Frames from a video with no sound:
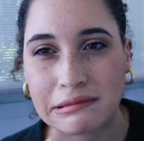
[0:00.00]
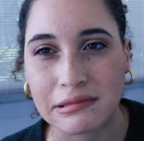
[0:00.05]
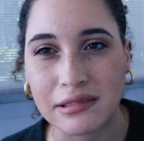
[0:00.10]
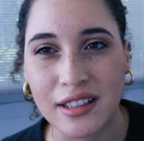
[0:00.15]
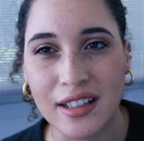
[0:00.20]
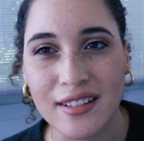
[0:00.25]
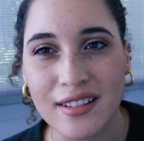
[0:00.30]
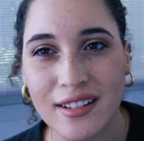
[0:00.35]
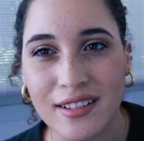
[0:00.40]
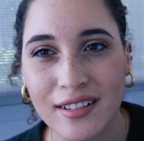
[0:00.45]
Does
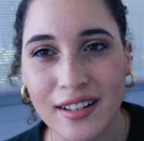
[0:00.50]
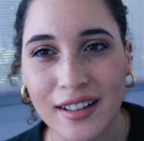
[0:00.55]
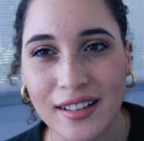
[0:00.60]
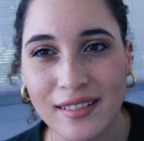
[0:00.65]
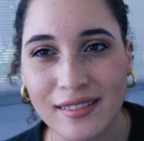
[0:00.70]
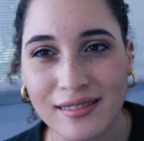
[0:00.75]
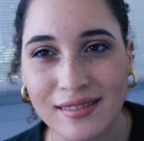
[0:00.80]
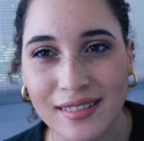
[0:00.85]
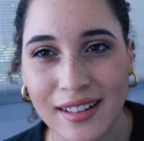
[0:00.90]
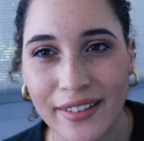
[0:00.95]
that sound
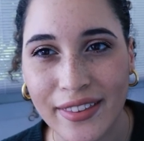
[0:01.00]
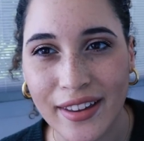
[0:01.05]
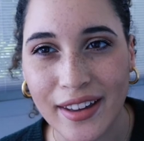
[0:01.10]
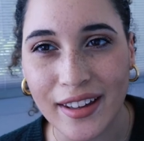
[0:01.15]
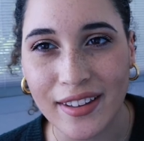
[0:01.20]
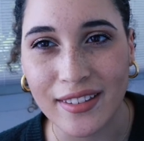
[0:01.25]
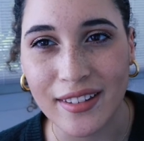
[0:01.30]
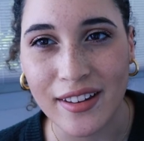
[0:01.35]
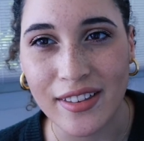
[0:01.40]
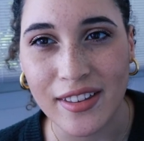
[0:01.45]
right? I think
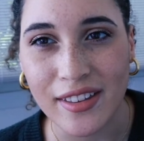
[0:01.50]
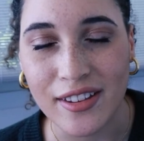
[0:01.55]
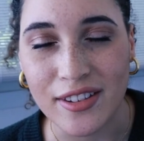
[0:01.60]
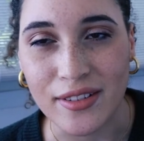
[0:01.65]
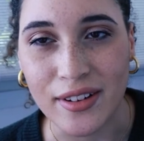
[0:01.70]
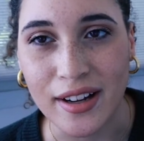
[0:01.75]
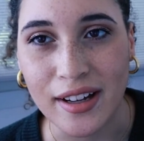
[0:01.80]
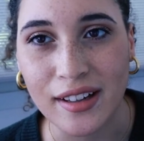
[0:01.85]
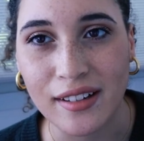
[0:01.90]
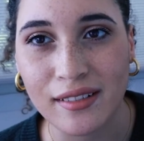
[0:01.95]
it, I think
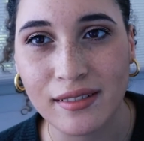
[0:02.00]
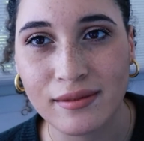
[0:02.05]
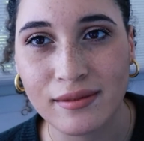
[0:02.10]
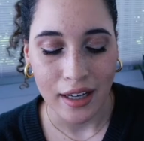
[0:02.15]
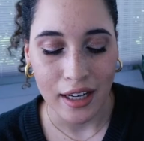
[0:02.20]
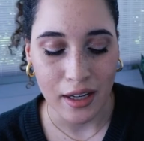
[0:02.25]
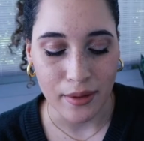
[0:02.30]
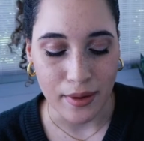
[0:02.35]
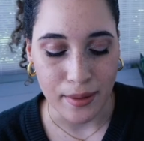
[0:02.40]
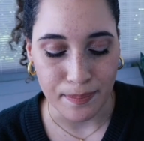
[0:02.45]
that's right.
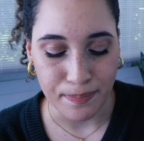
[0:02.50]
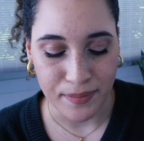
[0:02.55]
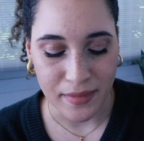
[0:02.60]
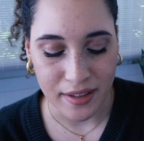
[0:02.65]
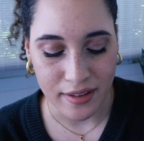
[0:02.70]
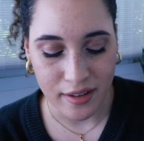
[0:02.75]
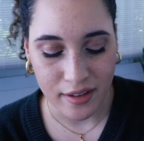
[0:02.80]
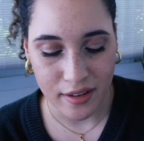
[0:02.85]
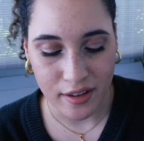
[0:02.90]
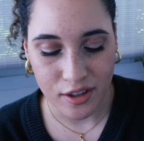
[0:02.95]
Anyway,
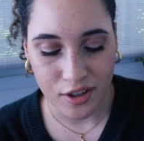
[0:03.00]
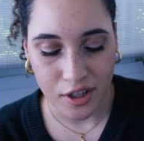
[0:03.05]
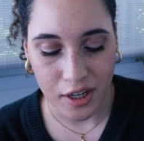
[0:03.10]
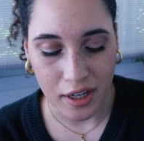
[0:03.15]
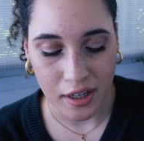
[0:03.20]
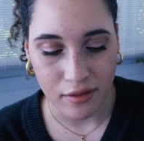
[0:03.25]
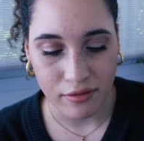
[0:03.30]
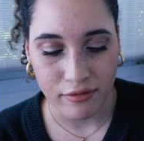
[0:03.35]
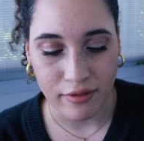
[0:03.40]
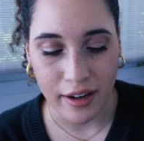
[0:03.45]
it's in the
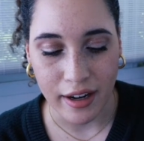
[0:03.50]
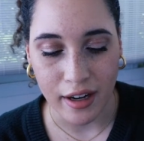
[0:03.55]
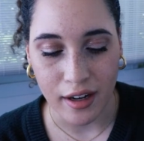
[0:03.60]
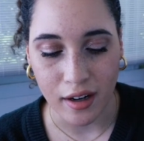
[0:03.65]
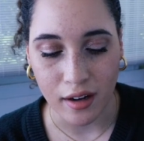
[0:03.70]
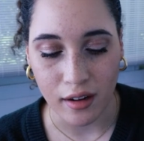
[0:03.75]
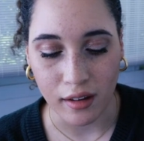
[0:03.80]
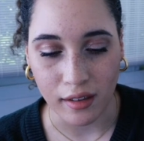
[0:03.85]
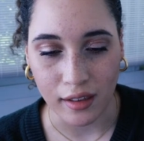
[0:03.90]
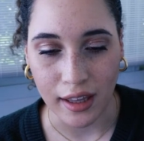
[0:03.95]
shade
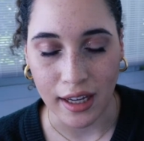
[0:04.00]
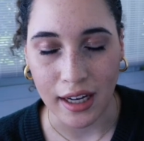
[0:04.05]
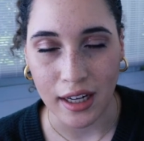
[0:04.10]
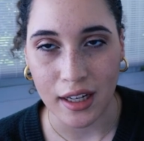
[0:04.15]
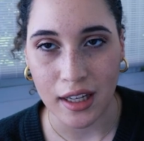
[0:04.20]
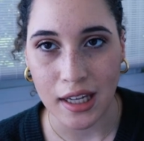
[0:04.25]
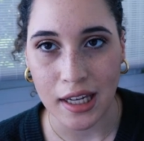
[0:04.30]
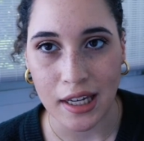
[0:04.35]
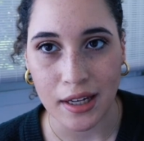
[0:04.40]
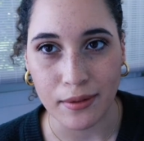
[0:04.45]
Fair
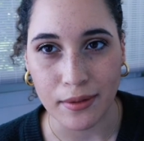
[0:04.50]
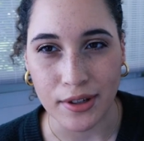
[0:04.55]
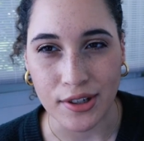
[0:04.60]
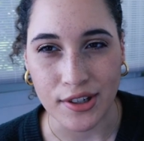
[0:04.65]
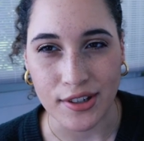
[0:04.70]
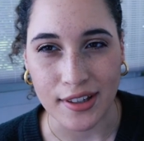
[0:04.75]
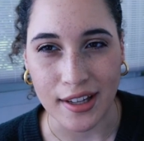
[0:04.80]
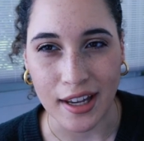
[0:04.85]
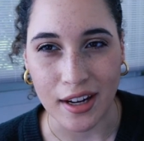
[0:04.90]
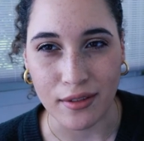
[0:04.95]
Lady,
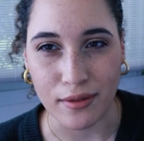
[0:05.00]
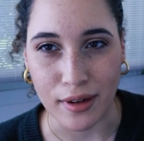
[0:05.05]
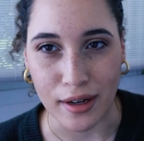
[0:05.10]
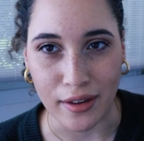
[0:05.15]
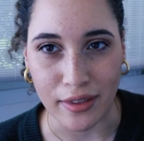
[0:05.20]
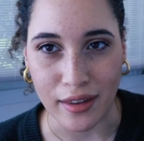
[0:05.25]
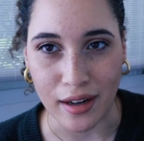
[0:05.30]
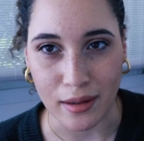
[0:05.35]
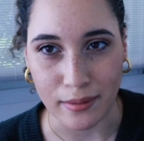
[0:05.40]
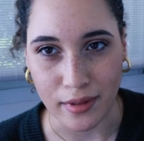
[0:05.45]
which is kind of
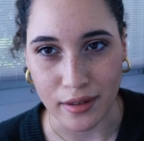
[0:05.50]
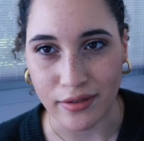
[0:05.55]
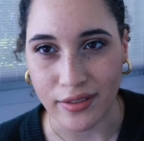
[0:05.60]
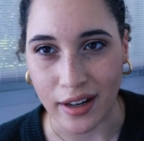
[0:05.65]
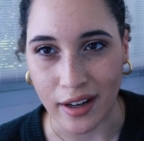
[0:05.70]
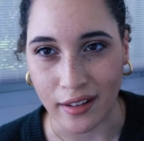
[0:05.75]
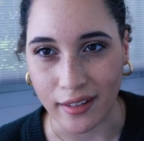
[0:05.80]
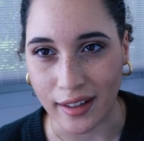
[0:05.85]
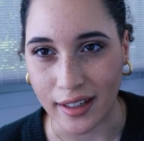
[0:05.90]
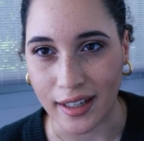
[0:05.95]
weird that I'm a
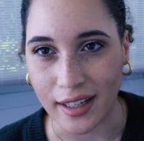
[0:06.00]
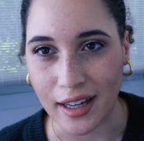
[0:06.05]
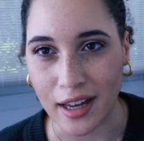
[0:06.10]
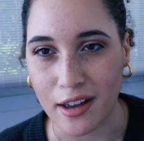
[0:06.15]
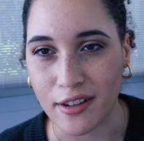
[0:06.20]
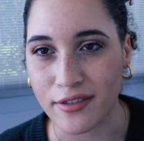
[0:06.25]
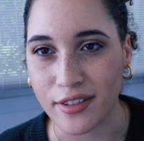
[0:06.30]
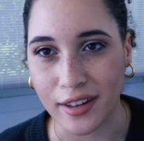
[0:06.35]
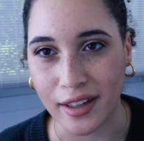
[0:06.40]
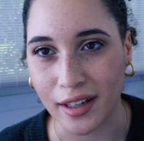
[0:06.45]
fair lady.
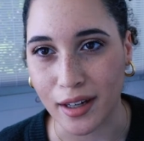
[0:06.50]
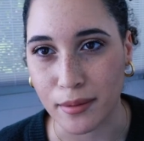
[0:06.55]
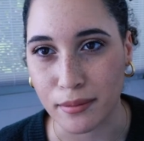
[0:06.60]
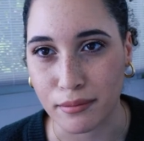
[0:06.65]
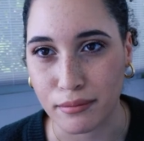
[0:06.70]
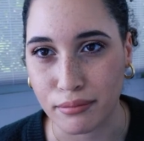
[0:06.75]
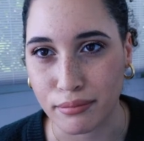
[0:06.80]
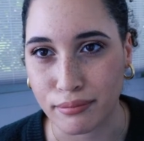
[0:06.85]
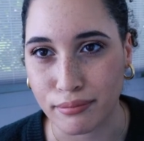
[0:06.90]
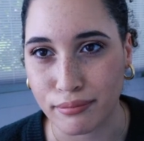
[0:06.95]
I feel like
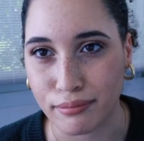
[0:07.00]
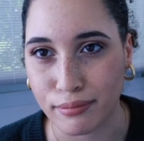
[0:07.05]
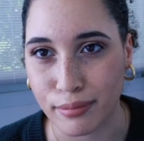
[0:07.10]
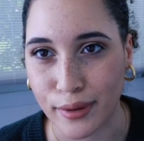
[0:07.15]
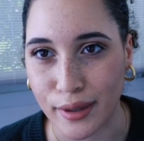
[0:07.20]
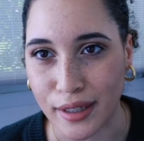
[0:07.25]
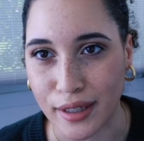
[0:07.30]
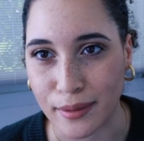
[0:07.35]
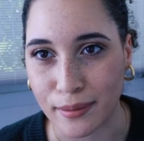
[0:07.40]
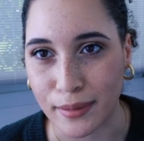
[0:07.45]
I'm
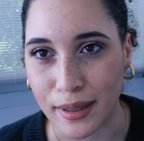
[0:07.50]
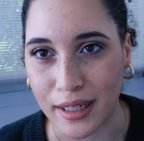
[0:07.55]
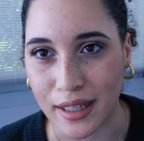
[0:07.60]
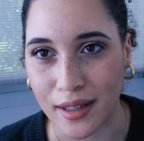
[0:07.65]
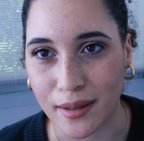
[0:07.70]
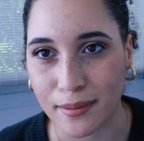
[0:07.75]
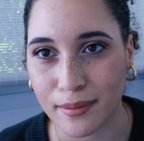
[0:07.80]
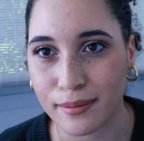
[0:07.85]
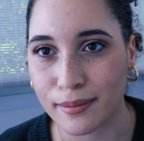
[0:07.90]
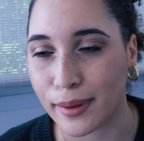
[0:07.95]
pretty
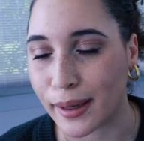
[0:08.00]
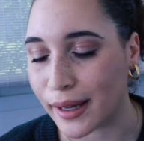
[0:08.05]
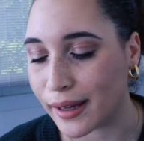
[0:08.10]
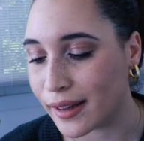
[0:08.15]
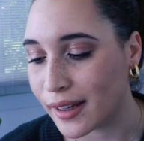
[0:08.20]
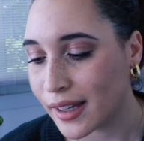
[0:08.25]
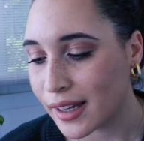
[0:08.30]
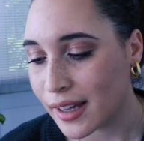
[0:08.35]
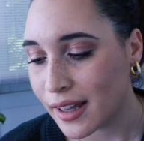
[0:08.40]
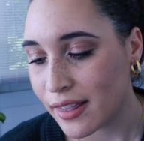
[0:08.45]
medium,
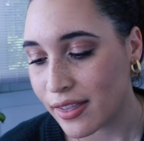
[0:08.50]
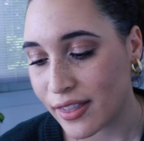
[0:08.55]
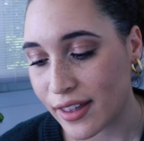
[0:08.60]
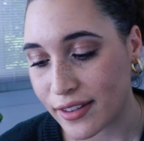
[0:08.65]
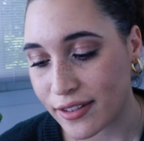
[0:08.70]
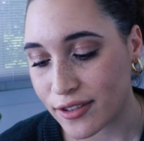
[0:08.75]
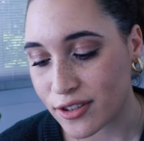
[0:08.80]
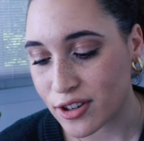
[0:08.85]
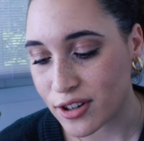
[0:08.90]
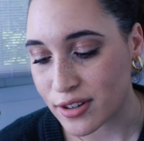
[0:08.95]
but
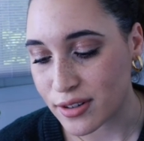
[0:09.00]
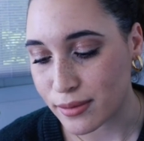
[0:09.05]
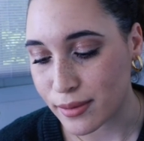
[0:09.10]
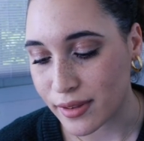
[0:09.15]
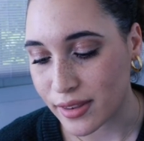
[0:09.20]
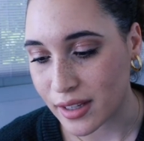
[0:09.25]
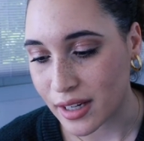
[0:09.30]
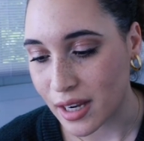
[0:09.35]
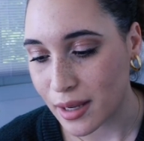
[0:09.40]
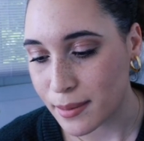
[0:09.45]
that's just
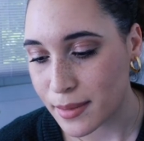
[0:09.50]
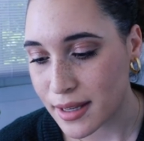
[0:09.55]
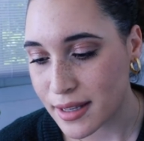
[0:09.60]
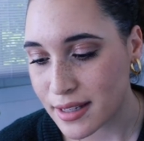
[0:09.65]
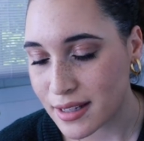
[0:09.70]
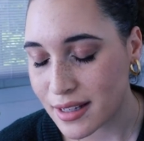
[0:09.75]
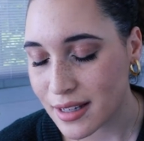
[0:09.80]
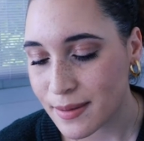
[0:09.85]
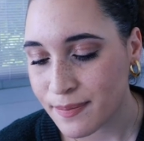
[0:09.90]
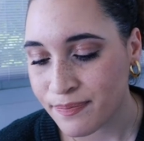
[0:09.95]
what the name
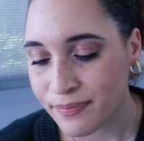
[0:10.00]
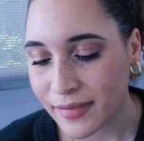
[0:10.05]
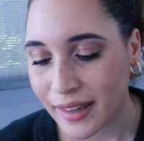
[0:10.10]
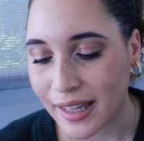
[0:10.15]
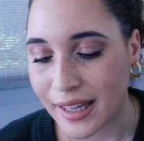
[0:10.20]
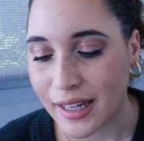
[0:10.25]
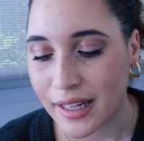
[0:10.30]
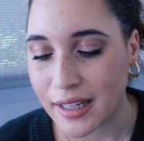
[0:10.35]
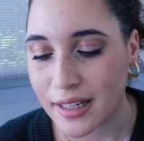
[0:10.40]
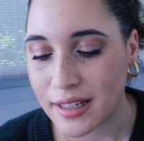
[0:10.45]
is
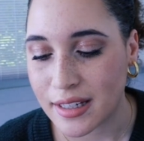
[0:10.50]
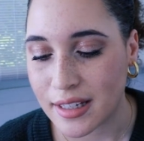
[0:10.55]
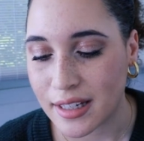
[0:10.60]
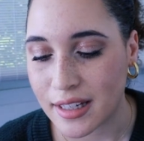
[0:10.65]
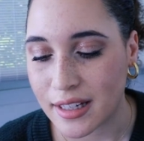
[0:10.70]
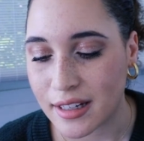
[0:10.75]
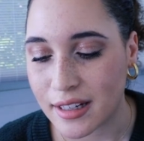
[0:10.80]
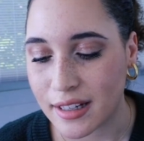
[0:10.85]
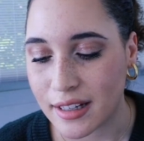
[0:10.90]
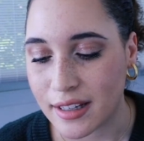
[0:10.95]
and
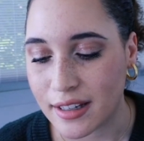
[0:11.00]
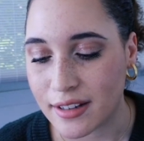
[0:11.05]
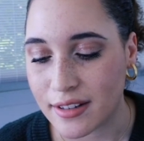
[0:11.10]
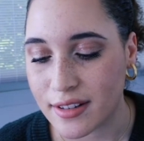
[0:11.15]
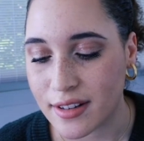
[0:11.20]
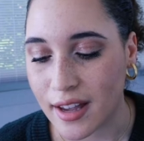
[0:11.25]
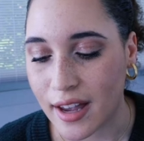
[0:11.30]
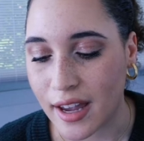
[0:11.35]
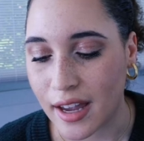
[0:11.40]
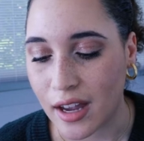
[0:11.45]
it
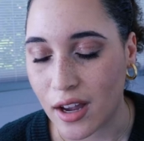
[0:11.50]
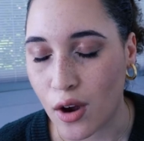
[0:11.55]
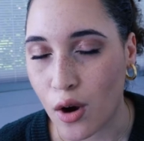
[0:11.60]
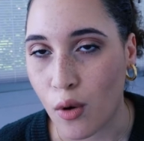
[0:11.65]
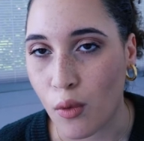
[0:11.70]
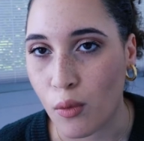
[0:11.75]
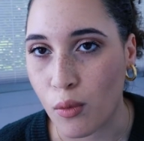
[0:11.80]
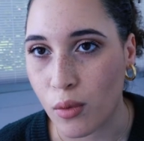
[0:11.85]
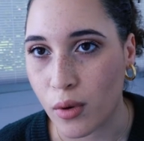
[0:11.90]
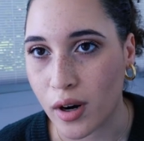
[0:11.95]
is a
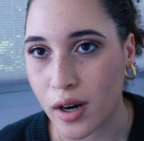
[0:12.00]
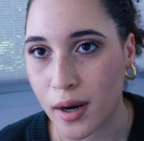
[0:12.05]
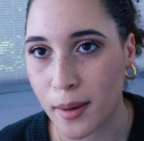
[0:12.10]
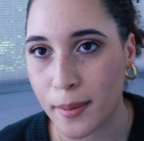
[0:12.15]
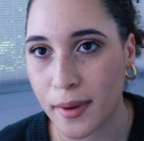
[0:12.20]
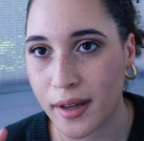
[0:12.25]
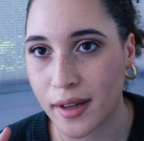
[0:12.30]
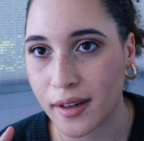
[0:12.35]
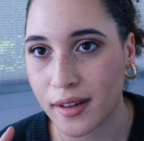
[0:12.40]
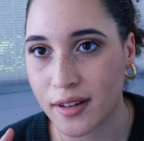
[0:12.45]

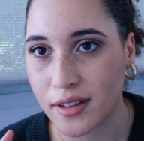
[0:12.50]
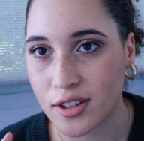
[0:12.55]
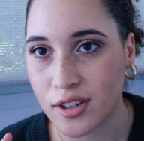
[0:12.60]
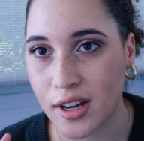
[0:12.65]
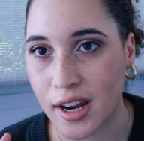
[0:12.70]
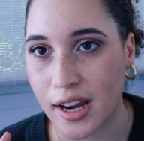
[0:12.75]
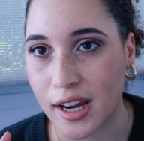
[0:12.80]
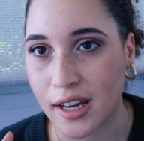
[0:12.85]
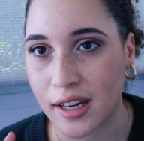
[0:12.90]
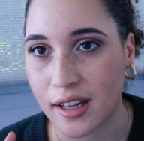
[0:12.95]
warm
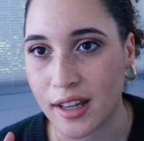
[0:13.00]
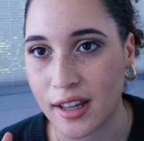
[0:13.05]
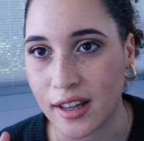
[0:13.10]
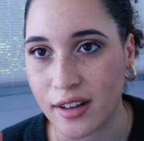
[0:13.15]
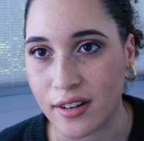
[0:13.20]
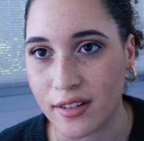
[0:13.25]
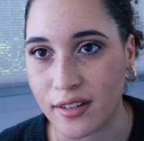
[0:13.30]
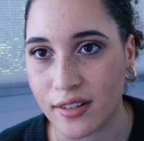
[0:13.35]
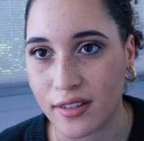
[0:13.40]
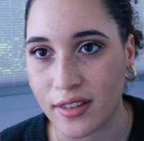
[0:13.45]
shade
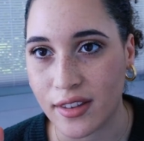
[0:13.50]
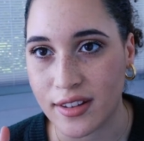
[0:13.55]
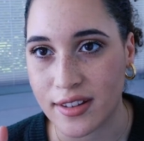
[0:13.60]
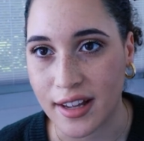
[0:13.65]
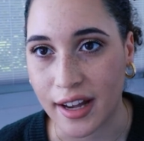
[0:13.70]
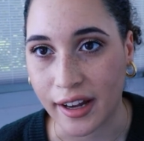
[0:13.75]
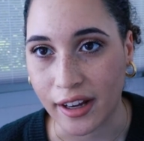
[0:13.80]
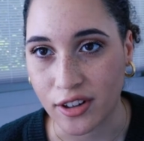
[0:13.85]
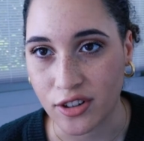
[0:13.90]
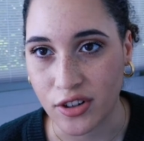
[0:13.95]
in the
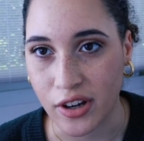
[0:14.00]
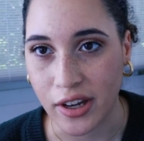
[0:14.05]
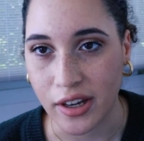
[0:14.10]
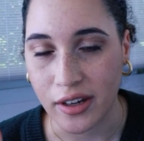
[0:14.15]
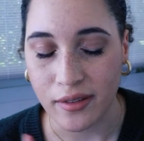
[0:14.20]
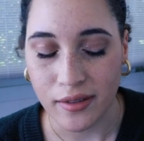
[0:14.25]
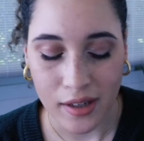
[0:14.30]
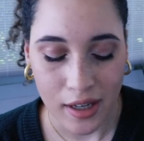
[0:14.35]
second shade,